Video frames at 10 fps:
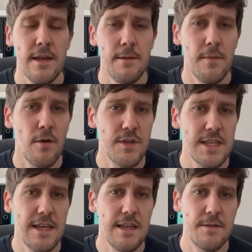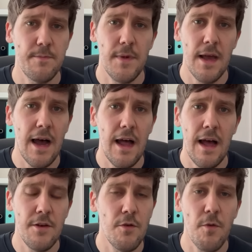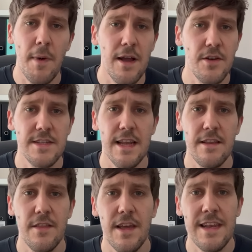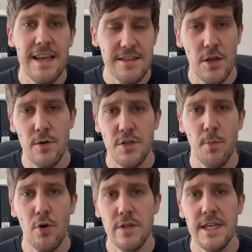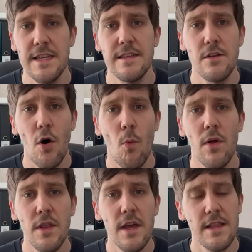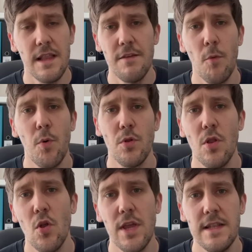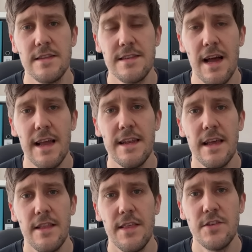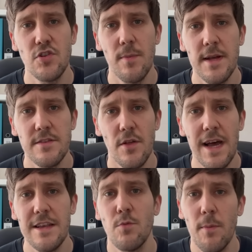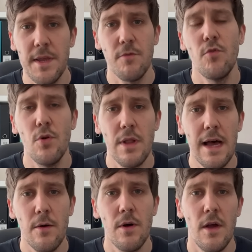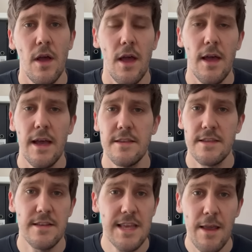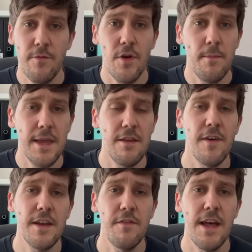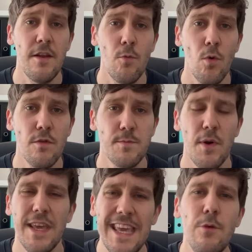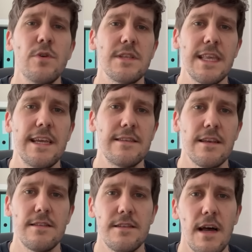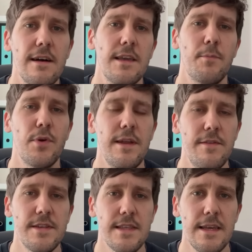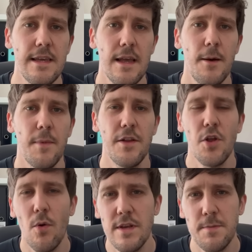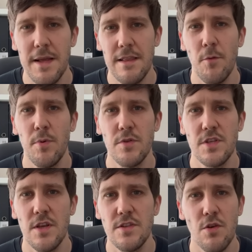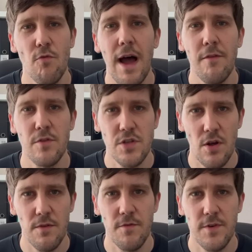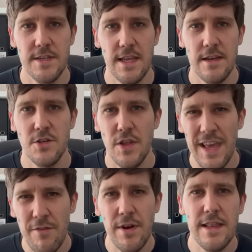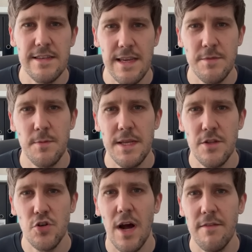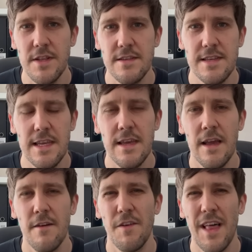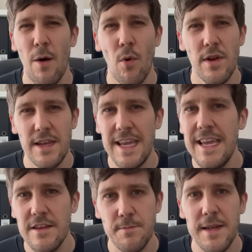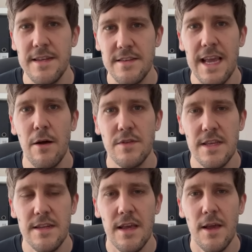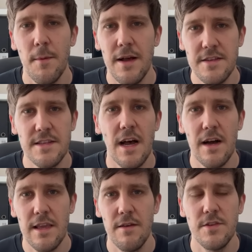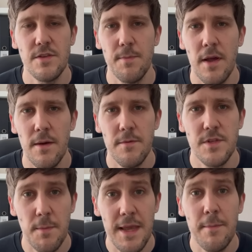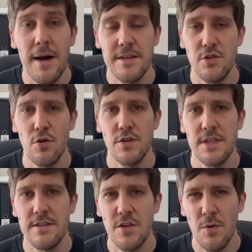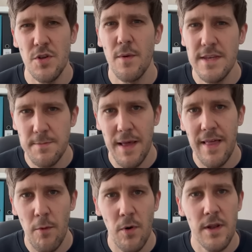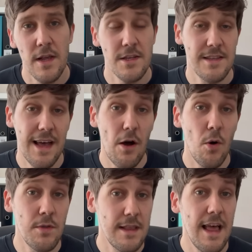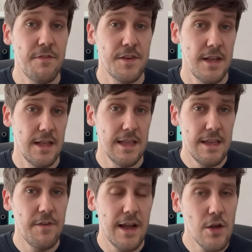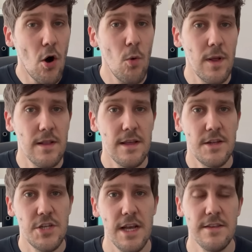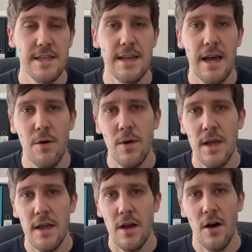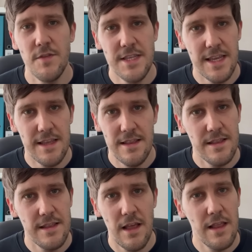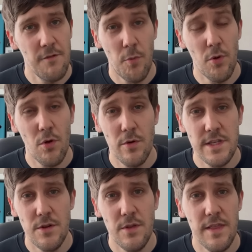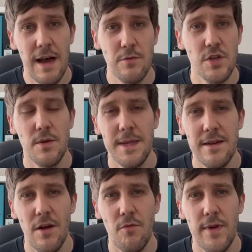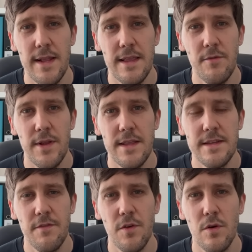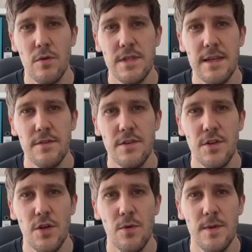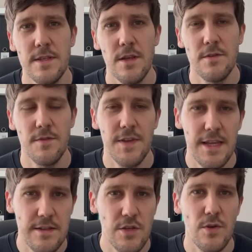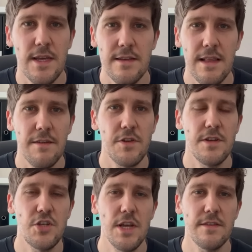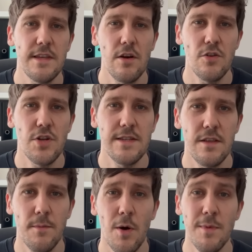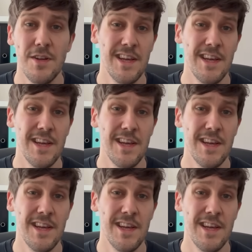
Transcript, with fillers: Um, obviously, I, I, know from my understanding that Inacio at Sporting is not one that Liverpool are looking to sign this summer, so that is one we can rule out. Uh, it's the same for Micky van de Ven at Wolfsburg. He was linked as a target previously, but I don't expect Liverpool to, to rival Tottenham for his signature. They really seem to be in the driving seat for that one, and he has been discounted as a target uh, to me by sources, so don't expect that one. So that only left Levi Colwill at Chelsea now. Obviously, Liverpool always knew that that was going to be a, really, really difficult deal to do in terms of he had two years left on his Chelsea contract at the moment.